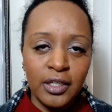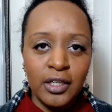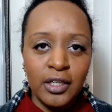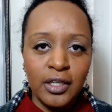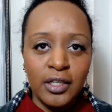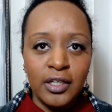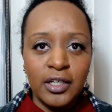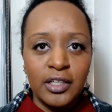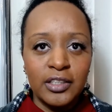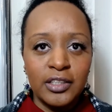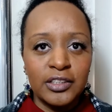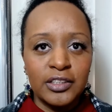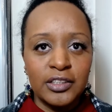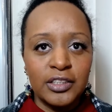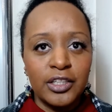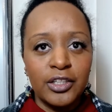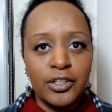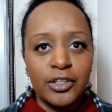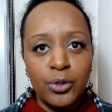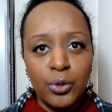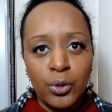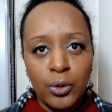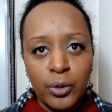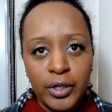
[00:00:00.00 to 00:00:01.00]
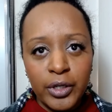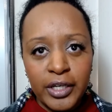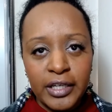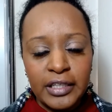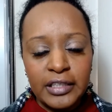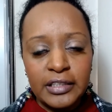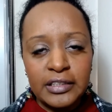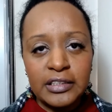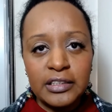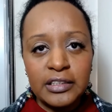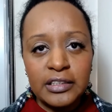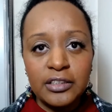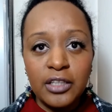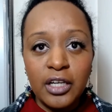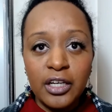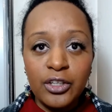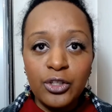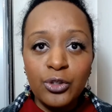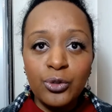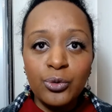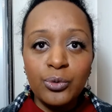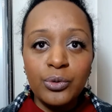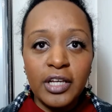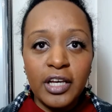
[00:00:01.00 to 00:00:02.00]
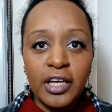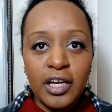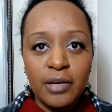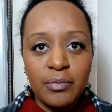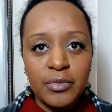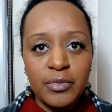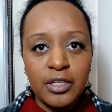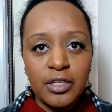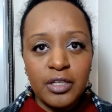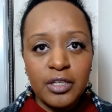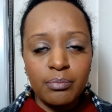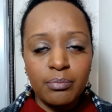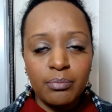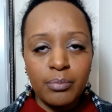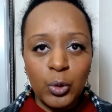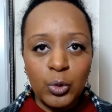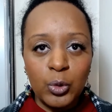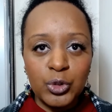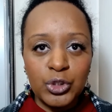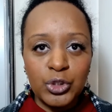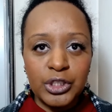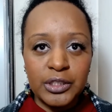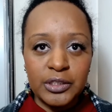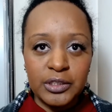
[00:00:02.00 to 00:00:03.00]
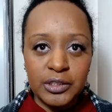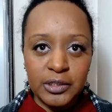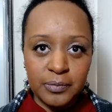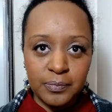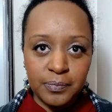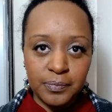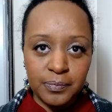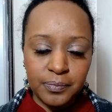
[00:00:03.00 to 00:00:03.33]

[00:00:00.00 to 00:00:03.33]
Is it annoyance? And you name the emotions